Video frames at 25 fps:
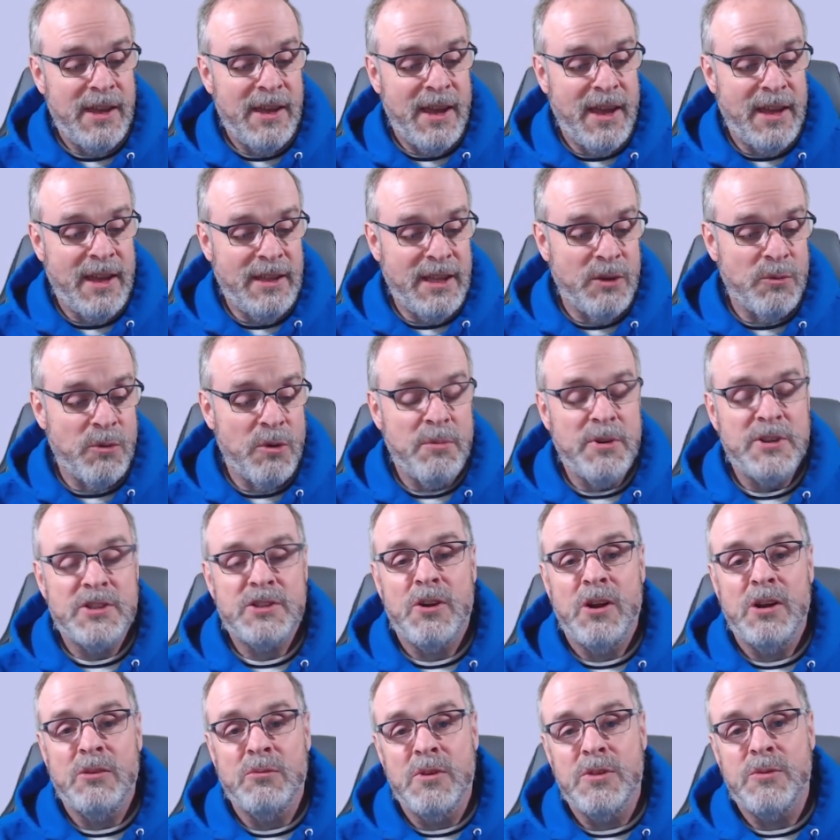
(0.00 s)
And then we'll be
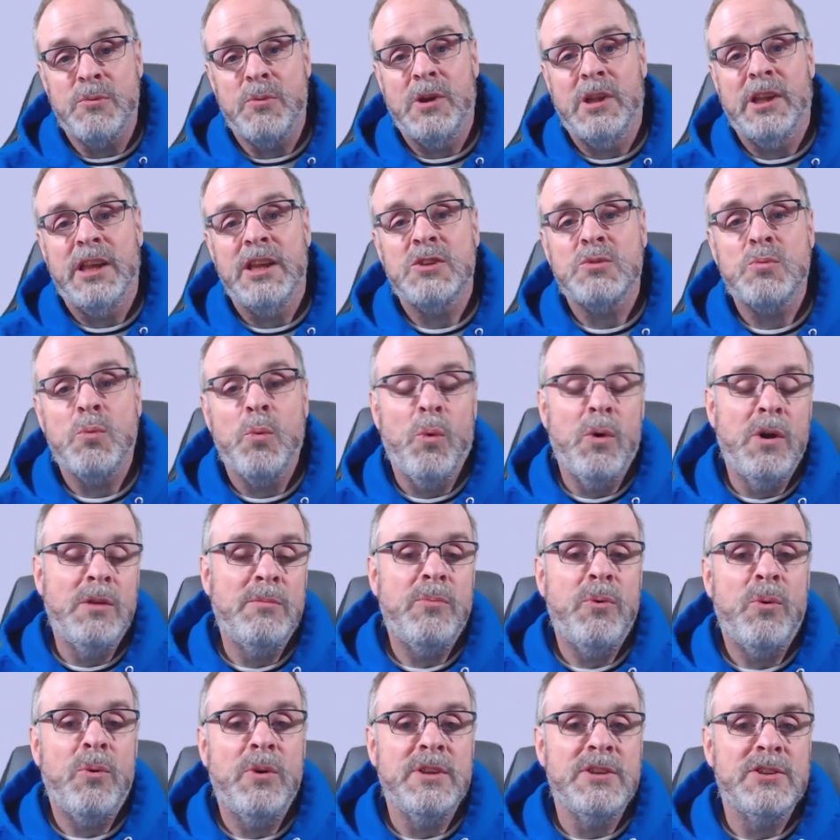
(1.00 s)
starting with release
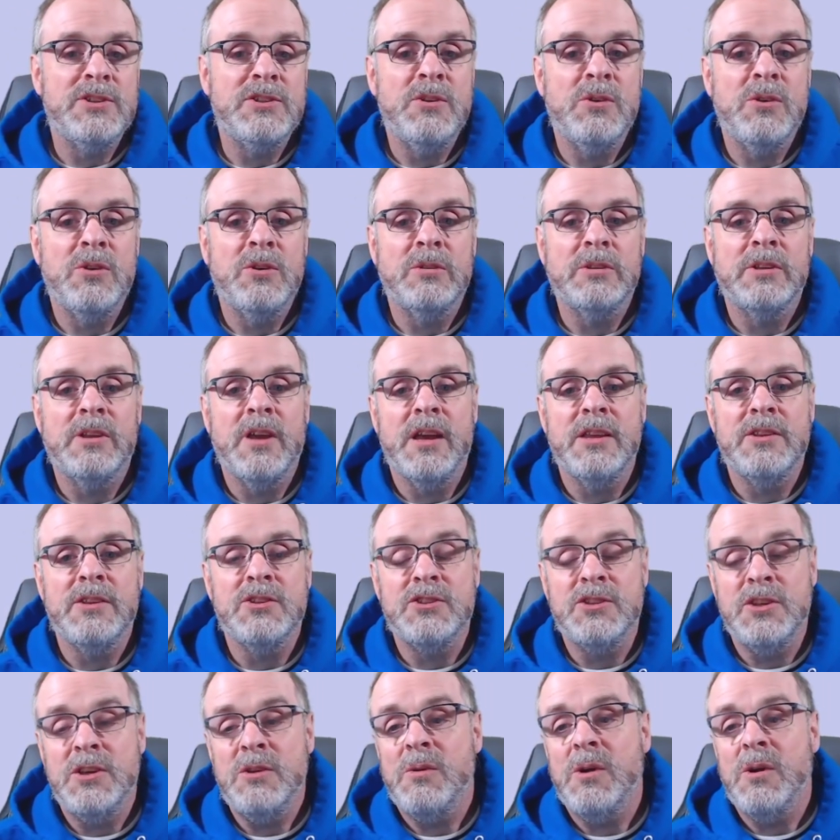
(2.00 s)

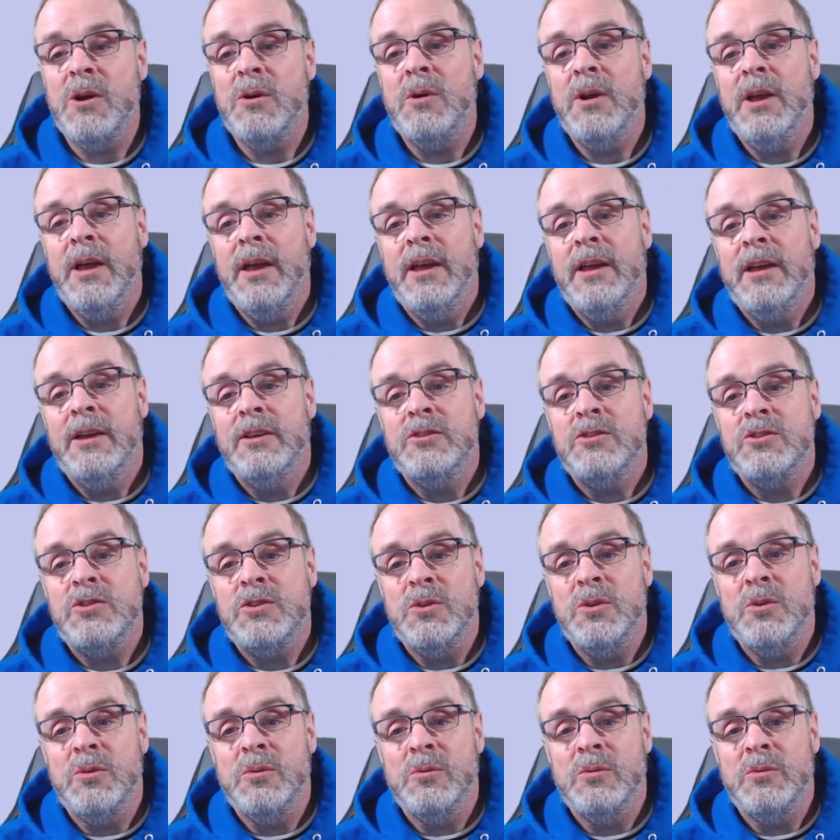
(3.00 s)
1.0.0
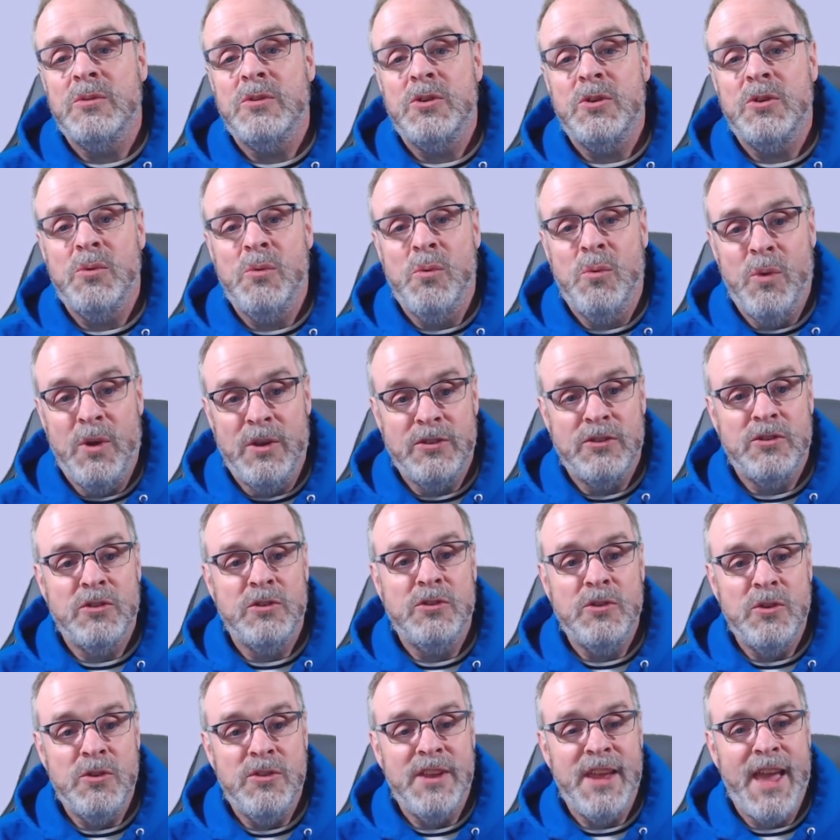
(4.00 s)
to
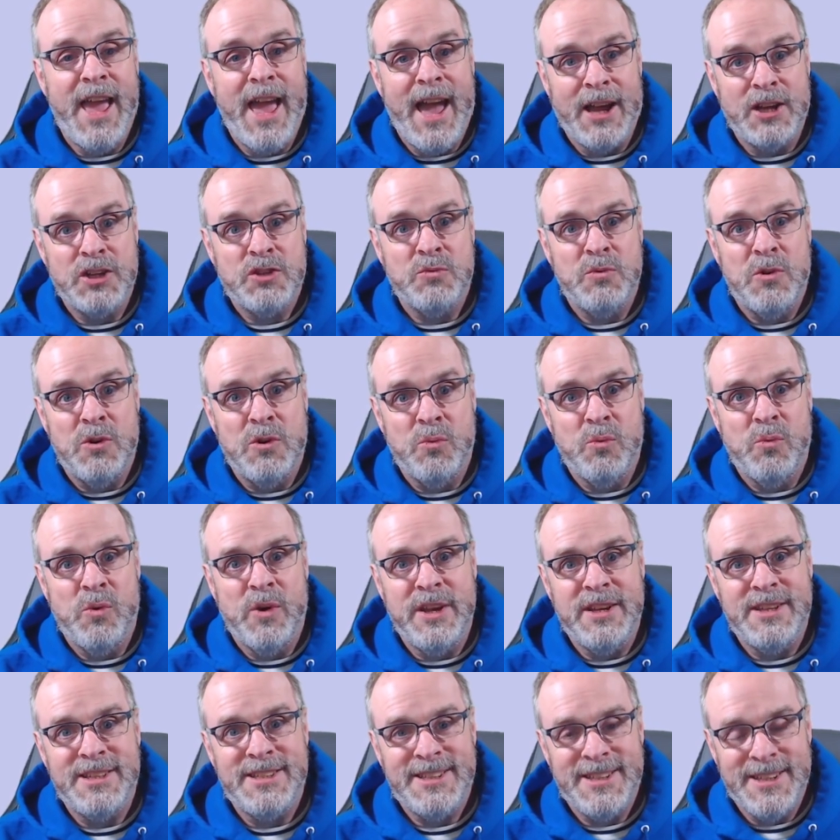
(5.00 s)
do the actual
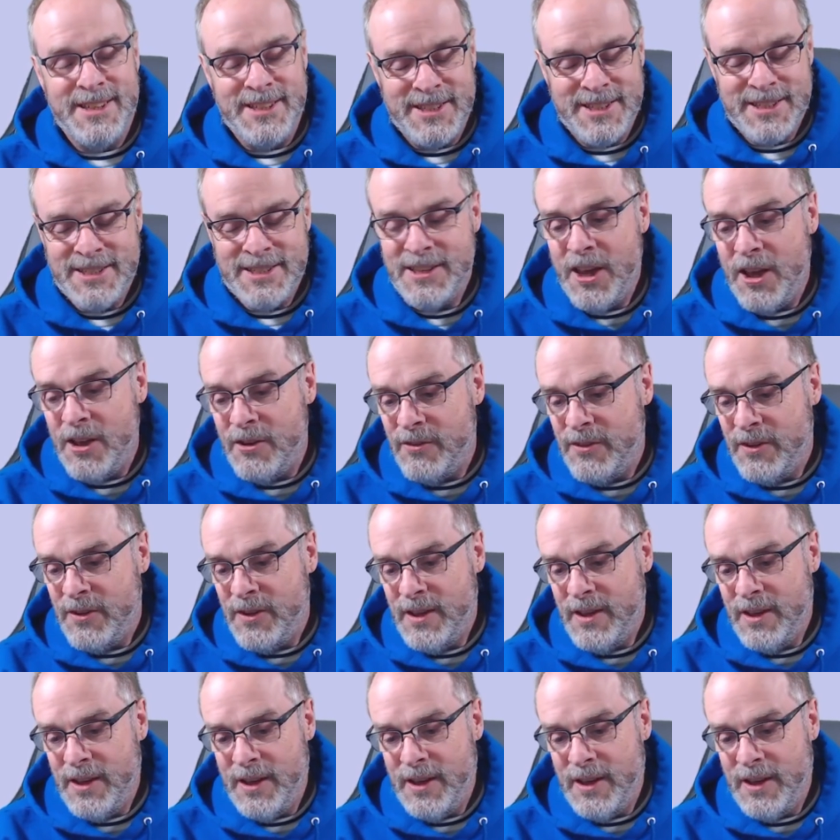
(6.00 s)
race itself.